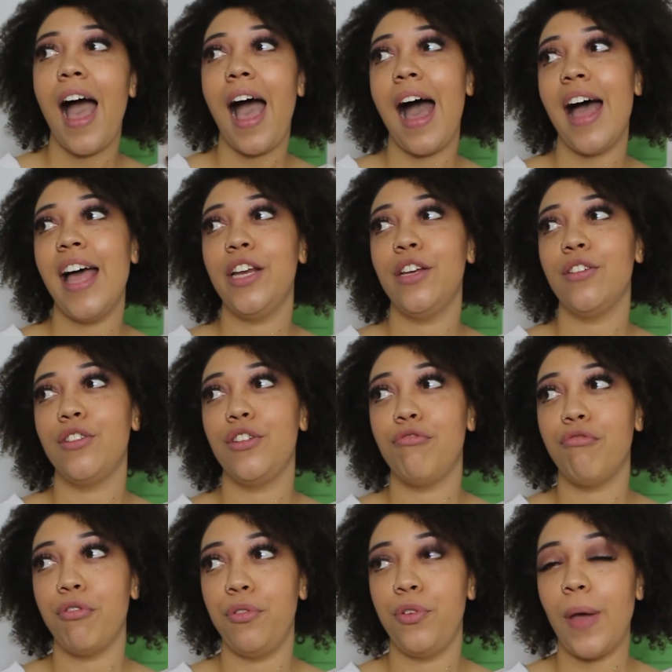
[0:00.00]
and
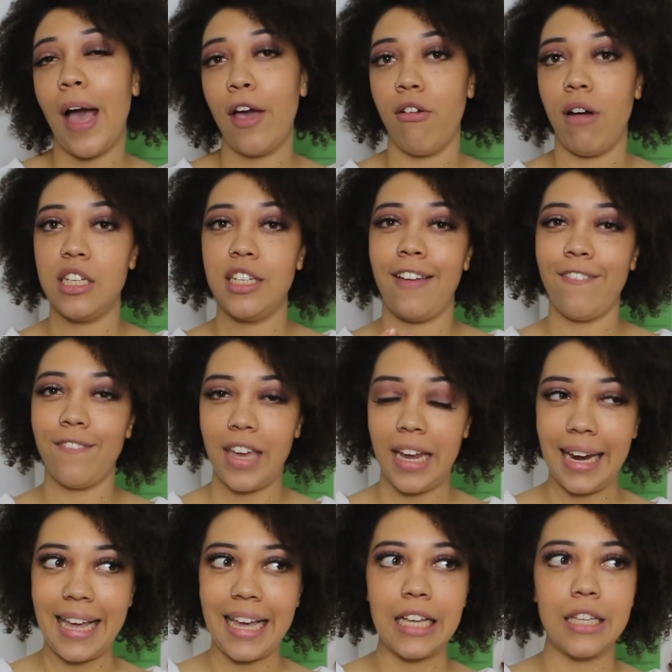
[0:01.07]
true to how you're actually
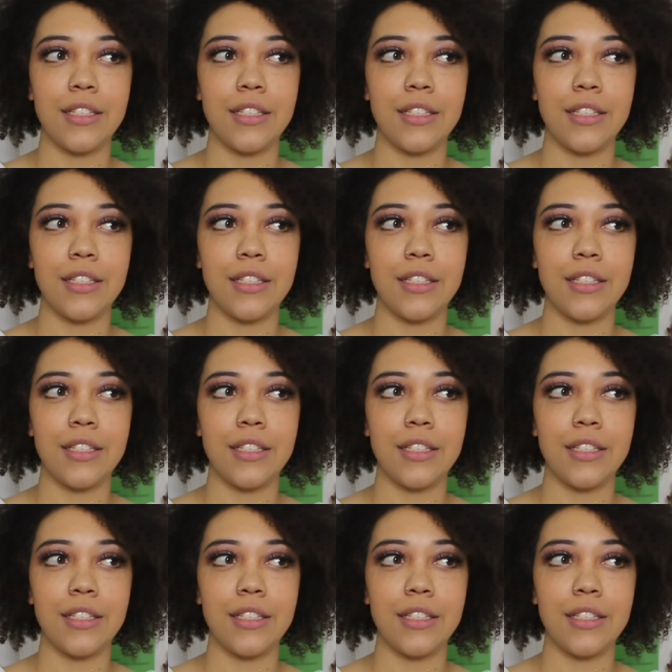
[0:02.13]
feeling.